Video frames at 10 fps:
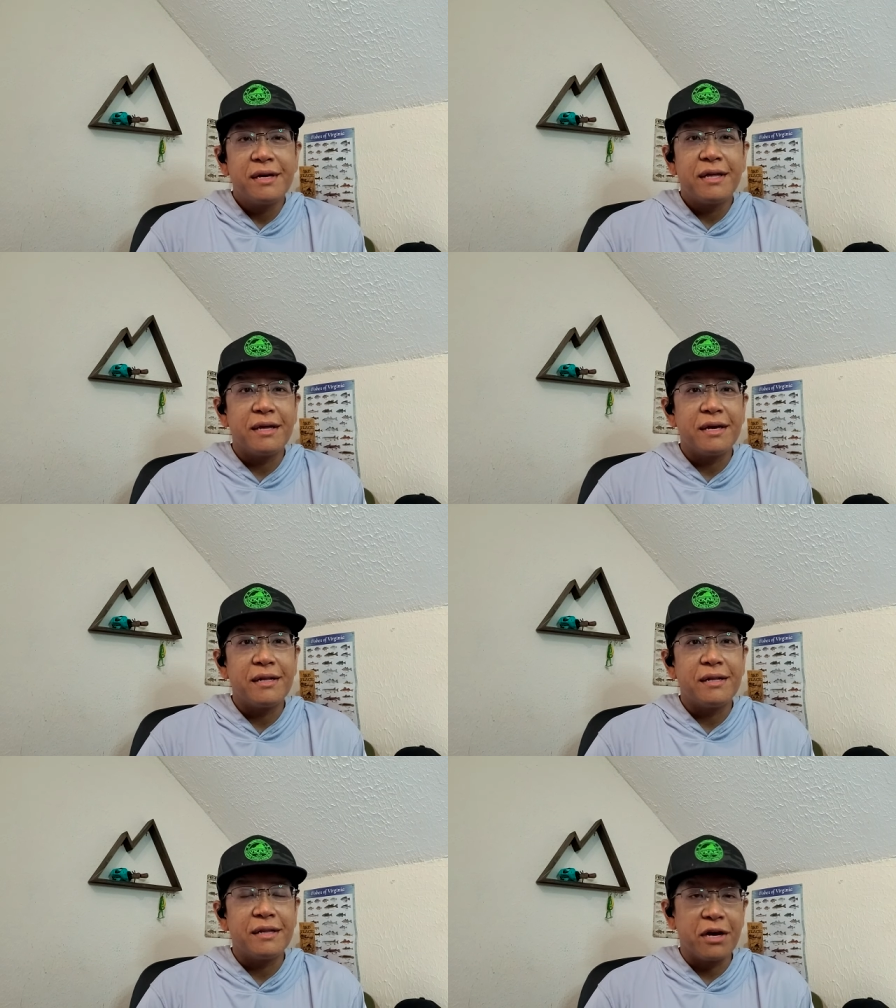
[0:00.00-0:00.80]
And
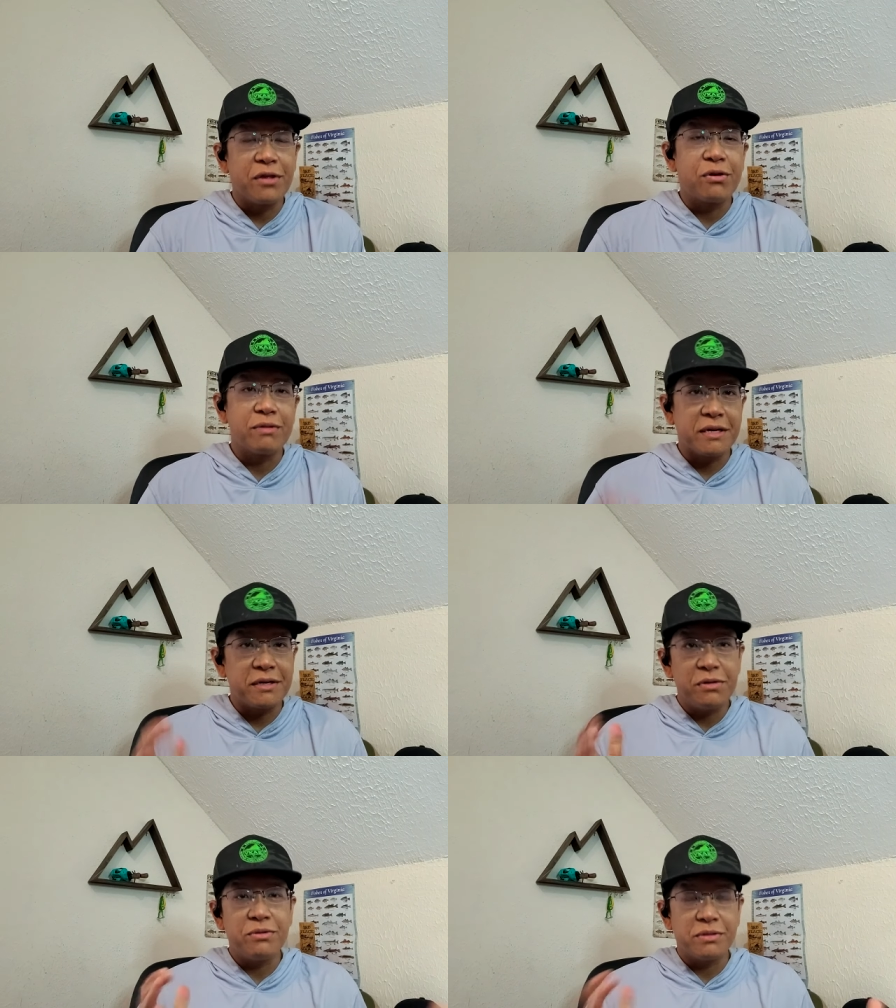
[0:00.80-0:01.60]
then the other that
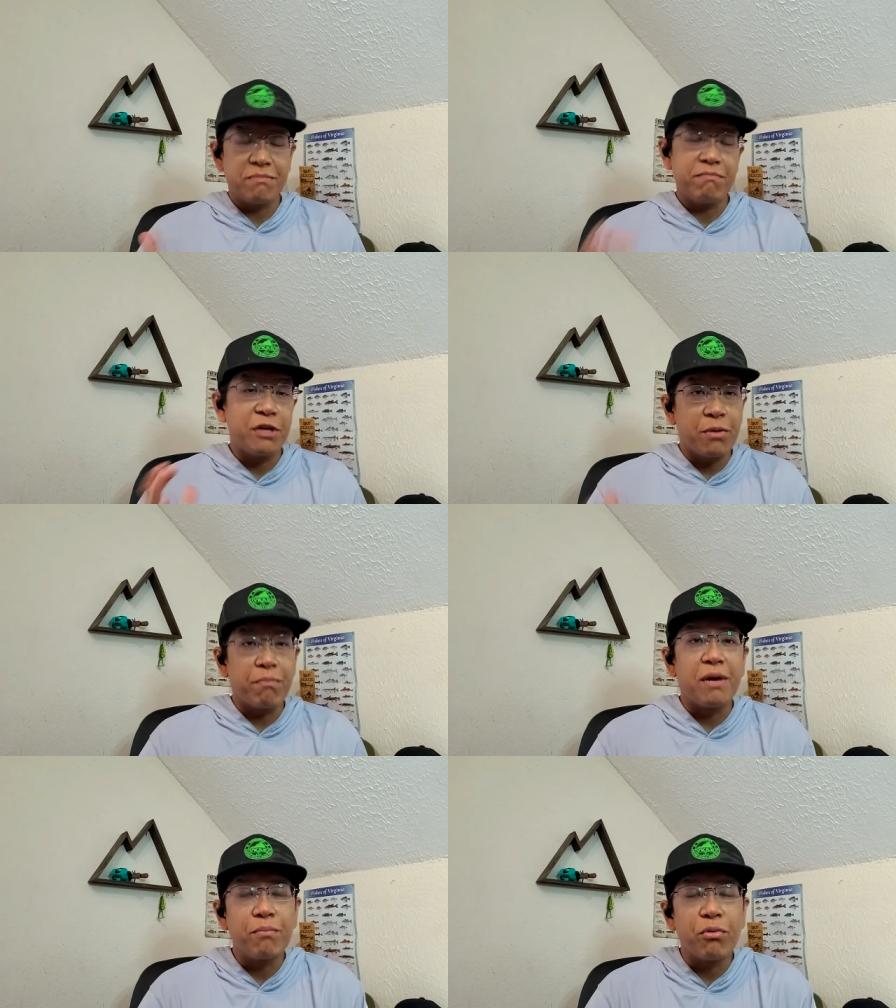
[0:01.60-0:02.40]
use, you know,
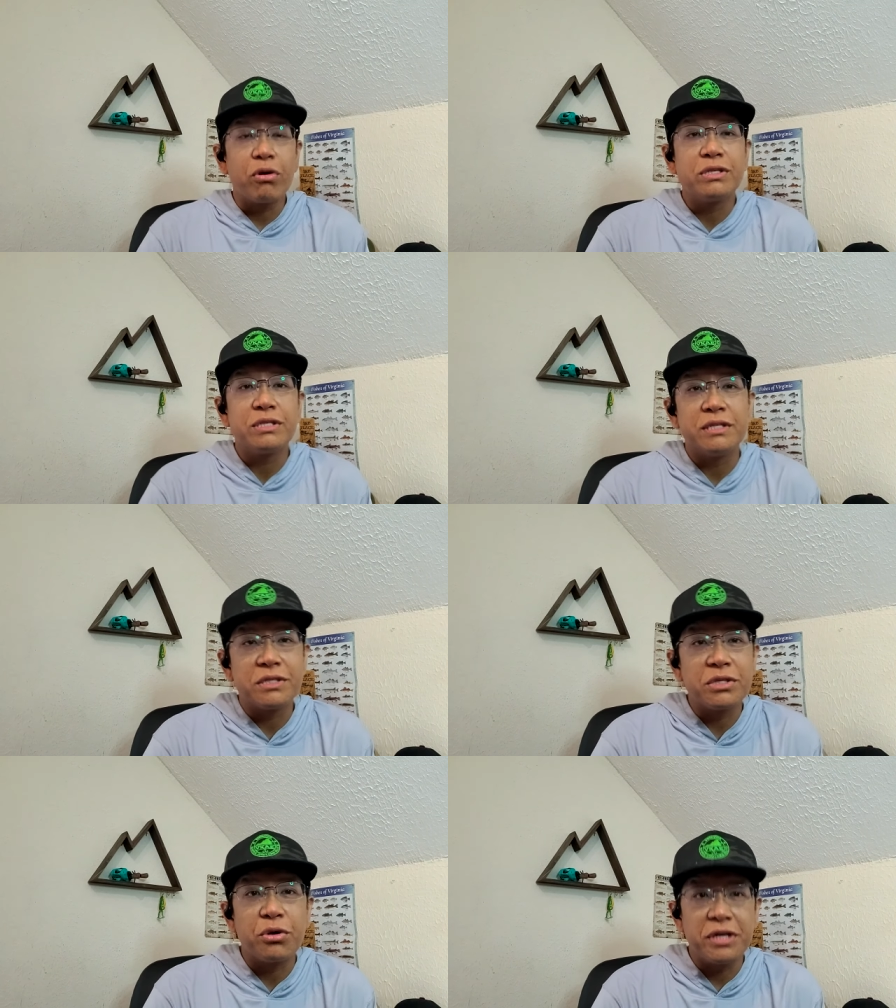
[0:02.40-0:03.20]
bump boards is
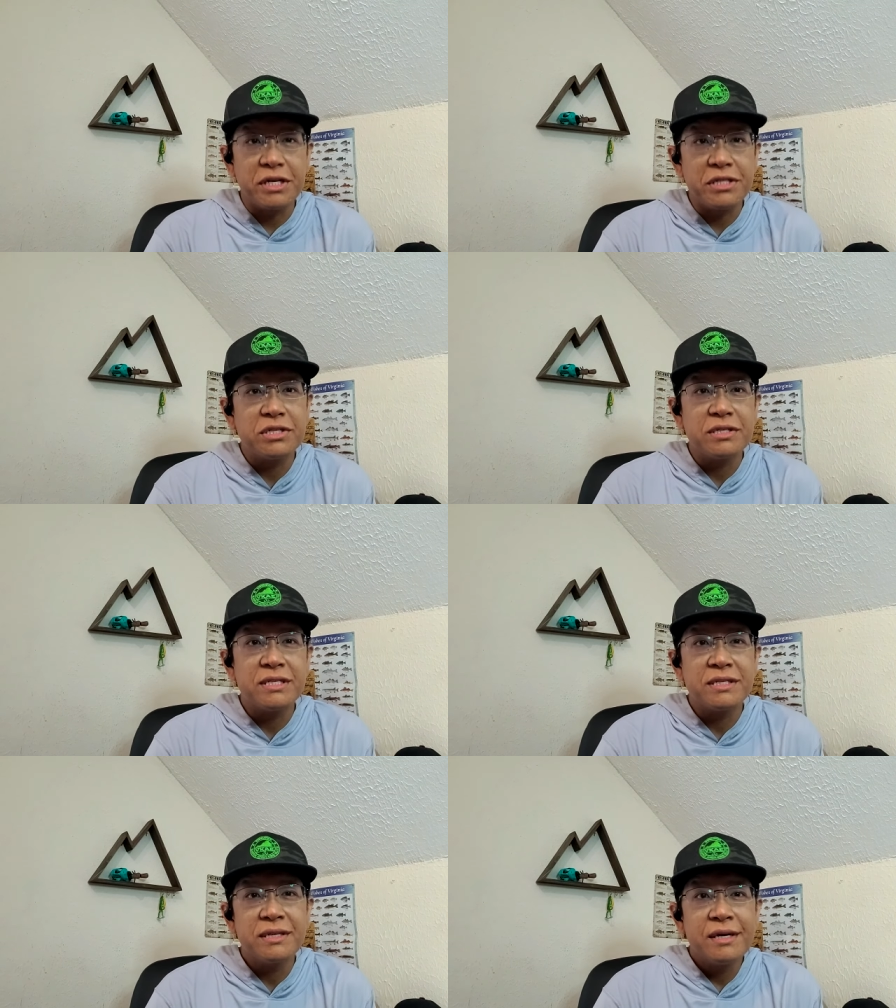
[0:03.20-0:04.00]
thirty inches.